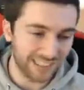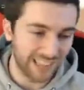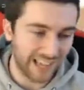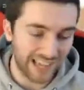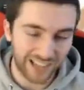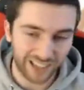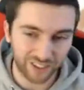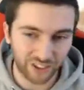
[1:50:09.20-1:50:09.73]

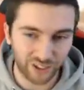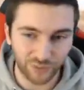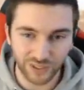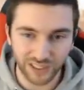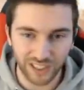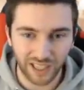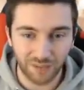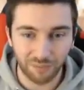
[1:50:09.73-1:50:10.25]
that. I don't know what's
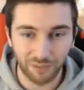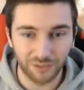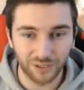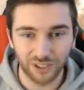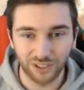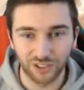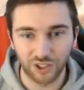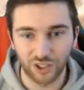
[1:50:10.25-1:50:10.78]
going to happen. I'm just
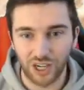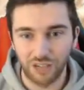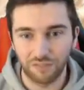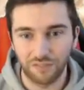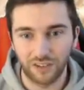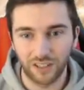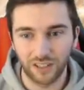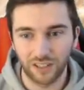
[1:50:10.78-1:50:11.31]
going to try and
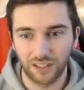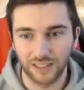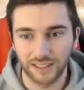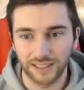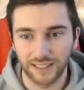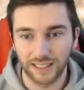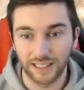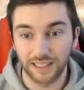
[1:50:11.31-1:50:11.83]
finalise it
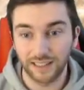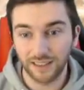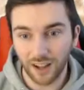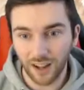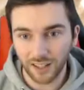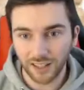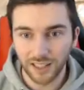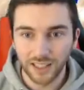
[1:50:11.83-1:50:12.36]
and get it
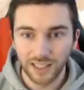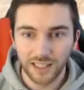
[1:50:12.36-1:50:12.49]
done.